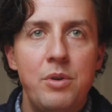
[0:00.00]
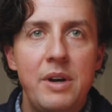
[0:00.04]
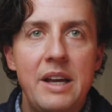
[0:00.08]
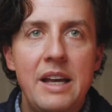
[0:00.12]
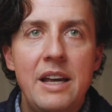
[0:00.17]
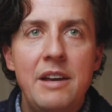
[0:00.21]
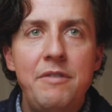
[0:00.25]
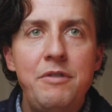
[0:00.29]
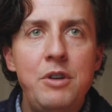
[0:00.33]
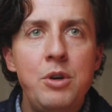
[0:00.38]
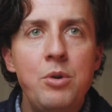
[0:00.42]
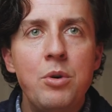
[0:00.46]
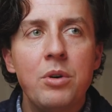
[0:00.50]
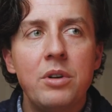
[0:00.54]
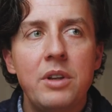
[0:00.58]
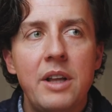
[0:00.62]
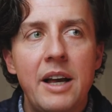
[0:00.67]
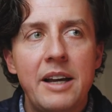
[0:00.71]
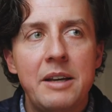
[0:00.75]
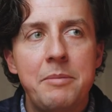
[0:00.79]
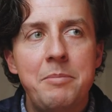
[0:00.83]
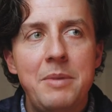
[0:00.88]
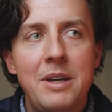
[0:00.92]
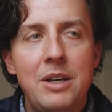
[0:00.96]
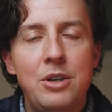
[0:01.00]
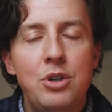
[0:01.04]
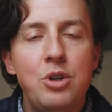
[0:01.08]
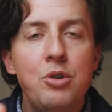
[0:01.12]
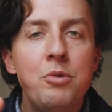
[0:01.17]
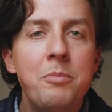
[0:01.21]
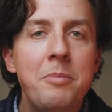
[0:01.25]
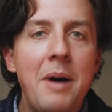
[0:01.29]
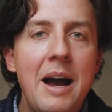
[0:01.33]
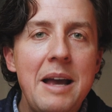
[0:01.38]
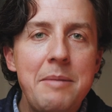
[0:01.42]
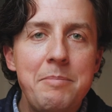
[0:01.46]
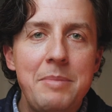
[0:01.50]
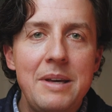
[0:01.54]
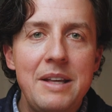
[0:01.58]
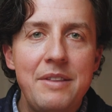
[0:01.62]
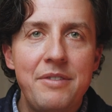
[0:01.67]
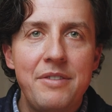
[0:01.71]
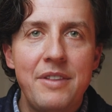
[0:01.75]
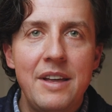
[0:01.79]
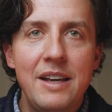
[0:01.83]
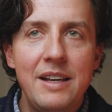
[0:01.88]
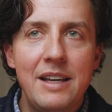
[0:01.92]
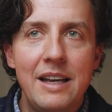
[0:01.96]
If you are like me, you might be
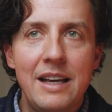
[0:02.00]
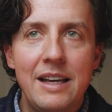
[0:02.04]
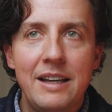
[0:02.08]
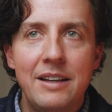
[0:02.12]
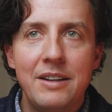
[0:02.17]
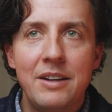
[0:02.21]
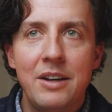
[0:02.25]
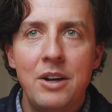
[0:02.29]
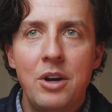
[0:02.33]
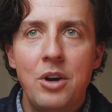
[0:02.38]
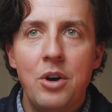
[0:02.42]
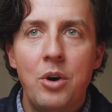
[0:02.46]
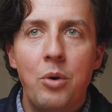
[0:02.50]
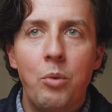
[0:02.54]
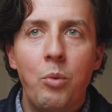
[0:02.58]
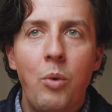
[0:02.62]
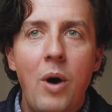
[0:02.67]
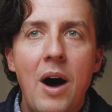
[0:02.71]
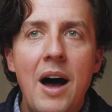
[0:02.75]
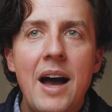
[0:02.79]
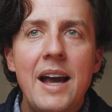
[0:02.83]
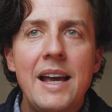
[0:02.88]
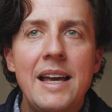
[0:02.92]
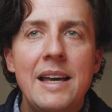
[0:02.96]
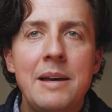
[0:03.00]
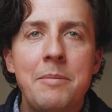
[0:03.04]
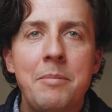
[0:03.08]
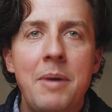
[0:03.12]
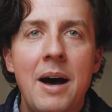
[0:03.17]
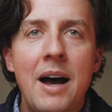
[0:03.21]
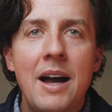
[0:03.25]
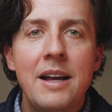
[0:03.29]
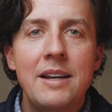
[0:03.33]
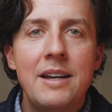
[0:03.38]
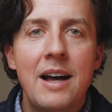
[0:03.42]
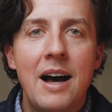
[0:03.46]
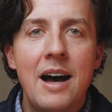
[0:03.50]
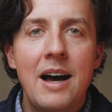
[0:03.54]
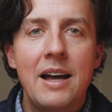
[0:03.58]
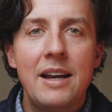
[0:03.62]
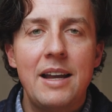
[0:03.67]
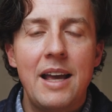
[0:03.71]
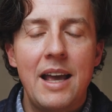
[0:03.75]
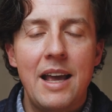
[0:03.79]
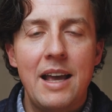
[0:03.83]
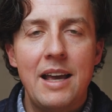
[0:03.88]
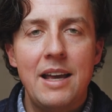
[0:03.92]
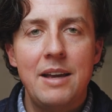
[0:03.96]
thinking, why am I
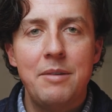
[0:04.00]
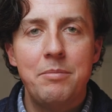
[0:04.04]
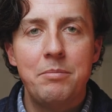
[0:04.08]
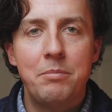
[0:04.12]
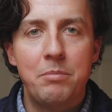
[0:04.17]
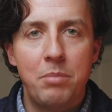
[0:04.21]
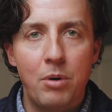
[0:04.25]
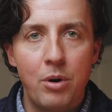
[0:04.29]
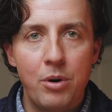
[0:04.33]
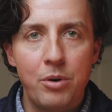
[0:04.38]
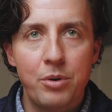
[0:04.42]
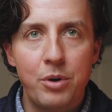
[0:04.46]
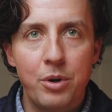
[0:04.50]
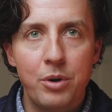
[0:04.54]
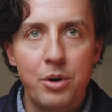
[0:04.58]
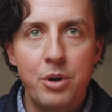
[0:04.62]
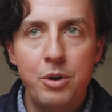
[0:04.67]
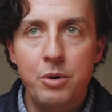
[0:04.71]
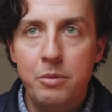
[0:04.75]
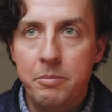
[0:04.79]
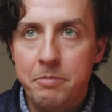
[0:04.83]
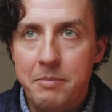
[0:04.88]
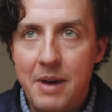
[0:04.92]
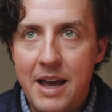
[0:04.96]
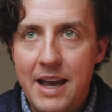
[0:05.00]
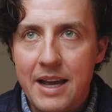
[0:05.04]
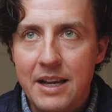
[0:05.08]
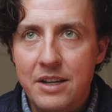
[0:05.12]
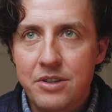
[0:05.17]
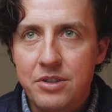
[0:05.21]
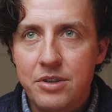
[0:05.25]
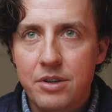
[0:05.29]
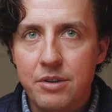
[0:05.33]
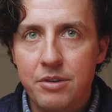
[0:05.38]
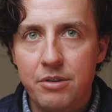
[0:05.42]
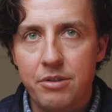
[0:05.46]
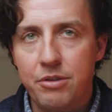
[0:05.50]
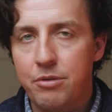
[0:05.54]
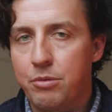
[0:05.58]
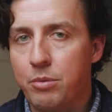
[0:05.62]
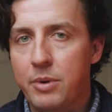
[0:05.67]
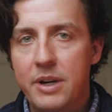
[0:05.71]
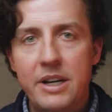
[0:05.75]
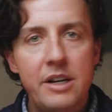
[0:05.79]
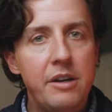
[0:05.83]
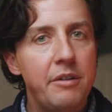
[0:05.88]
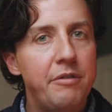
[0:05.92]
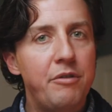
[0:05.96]
not a broker who makes
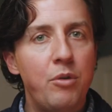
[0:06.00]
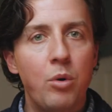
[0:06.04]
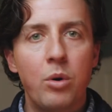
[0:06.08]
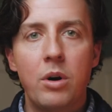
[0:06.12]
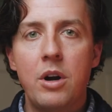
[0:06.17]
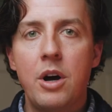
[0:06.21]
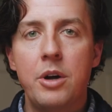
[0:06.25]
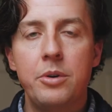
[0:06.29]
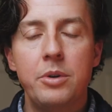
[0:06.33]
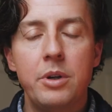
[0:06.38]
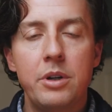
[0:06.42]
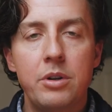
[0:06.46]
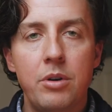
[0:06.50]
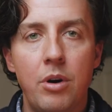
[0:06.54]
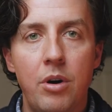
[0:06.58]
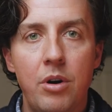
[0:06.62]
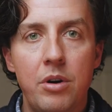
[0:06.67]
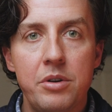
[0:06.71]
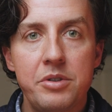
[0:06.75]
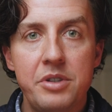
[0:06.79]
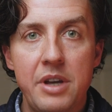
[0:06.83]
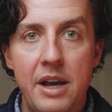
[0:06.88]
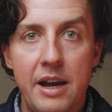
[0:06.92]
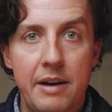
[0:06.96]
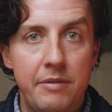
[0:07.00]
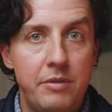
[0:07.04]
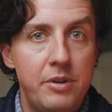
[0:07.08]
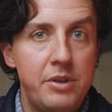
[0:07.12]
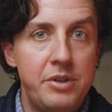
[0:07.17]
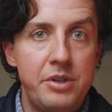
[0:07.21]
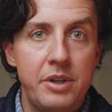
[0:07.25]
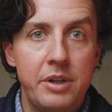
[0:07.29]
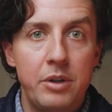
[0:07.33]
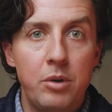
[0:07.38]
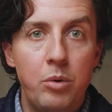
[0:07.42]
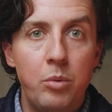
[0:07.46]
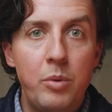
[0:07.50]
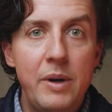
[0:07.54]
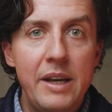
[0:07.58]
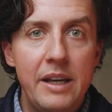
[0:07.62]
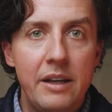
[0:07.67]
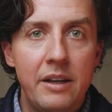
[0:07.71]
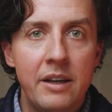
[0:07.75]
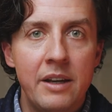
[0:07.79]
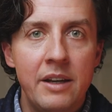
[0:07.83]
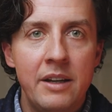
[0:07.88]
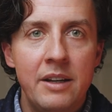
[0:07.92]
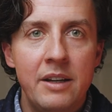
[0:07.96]
300 to 400 calls every single
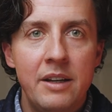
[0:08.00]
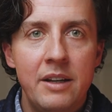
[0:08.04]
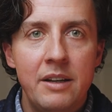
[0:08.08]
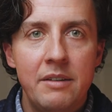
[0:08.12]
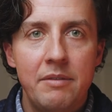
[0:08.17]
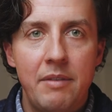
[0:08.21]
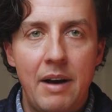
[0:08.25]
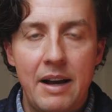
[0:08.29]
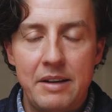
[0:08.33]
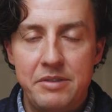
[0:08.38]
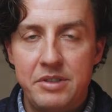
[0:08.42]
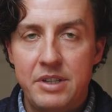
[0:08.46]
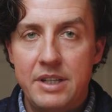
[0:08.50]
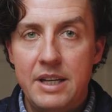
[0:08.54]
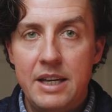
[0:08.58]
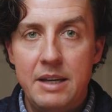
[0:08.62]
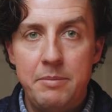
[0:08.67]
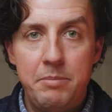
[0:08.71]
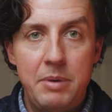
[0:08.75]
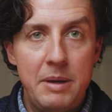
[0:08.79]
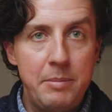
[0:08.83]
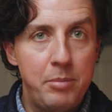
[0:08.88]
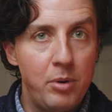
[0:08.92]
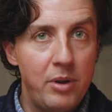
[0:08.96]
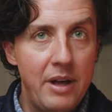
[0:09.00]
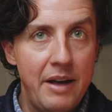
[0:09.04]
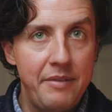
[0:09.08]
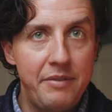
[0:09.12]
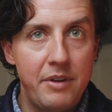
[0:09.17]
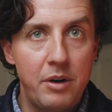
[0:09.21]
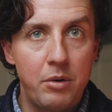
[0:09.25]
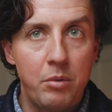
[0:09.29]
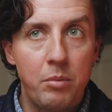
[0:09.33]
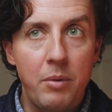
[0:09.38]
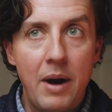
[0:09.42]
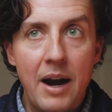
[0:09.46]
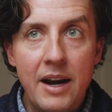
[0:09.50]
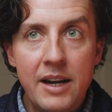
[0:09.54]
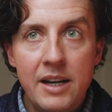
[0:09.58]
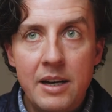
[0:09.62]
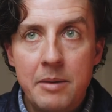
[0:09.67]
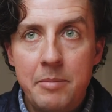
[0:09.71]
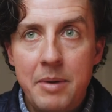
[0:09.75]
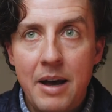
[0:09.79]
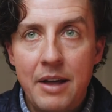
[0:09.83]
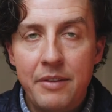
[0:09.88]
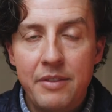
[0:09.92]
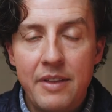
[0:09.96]
week? I see people out there writing
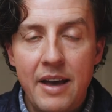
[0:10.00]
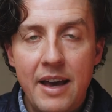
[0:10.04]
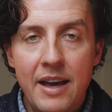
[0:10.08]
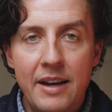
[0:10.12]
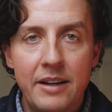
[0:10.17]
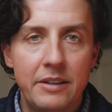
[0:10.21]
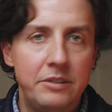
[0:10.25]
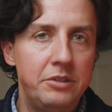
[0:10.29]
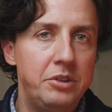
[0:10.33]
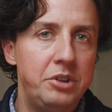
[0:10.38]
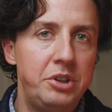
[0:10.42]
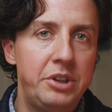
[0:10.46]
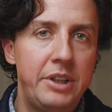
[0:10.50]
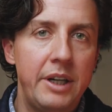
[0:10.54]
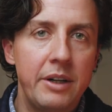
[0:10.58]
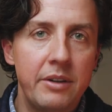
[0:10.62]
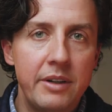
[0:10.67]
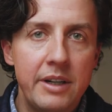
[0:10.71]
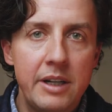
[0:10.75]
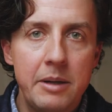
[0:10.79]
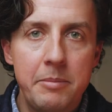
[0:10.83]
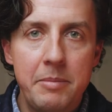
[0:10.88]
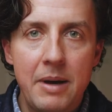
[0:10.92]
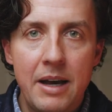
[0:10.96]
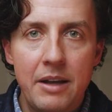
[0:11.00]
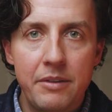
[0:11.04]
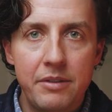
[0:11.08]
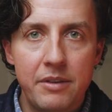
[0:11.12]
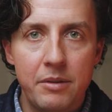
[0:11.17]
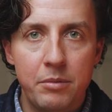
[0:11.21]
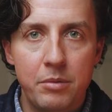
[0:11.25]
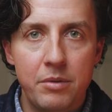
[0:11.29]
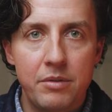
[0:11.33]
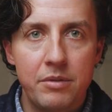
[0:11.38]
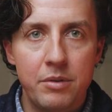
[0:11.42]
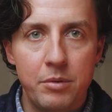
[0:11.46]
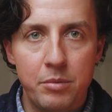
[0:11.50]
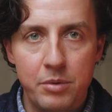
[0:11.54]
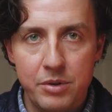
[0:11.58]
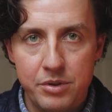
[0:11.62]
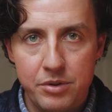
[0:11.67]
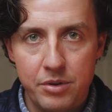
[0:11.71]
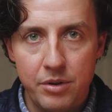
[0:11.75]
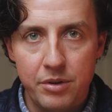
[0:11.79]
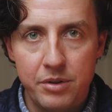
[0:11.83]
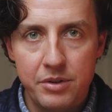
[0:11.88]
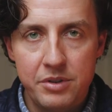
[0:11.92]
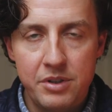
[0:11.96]
about that and sharing about the
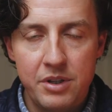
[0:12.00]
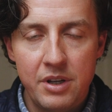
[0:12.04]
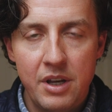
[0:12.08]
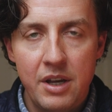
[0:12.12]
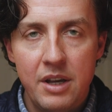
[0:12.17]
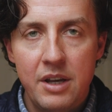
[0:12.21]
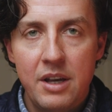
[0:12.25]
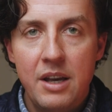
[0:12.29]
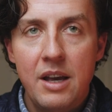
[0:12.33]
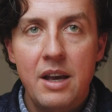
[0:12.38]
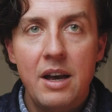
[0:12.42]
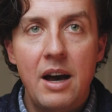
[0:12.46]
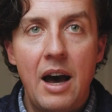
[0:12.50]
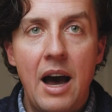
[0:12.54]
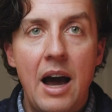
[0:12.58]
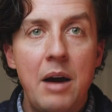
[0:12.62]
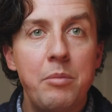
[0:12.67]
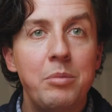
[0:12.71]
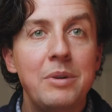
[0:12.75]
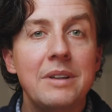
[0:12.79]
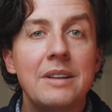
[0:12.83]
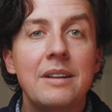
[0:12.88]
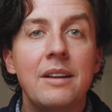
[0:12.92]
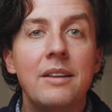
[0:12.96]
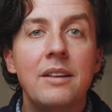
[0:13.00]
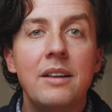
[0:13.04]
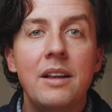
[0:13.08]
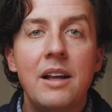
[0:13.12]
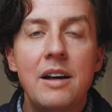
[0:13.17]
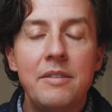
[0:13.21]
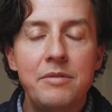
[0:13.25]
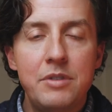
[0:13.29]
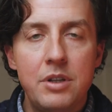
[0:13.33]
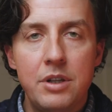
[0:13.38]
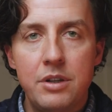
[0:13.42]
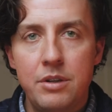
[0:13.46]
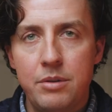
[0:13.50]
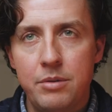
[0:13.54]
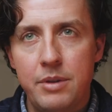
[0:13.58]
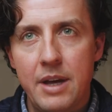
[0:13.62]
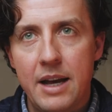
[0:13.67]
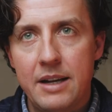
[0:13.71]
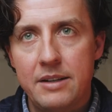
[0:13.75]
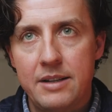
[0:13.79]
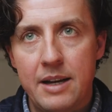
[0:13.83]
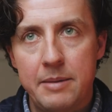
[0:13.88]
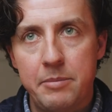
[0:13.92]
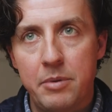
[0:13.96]
results. I would love to do
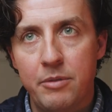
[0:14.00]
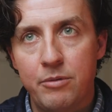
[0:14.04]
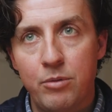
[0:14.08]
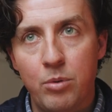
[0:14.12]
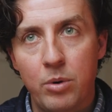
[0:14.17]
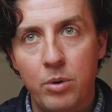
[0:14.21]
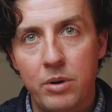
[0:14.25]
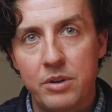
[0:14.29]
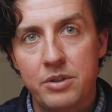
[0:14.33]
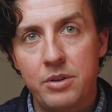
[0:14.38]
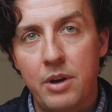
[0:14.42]
that type of work.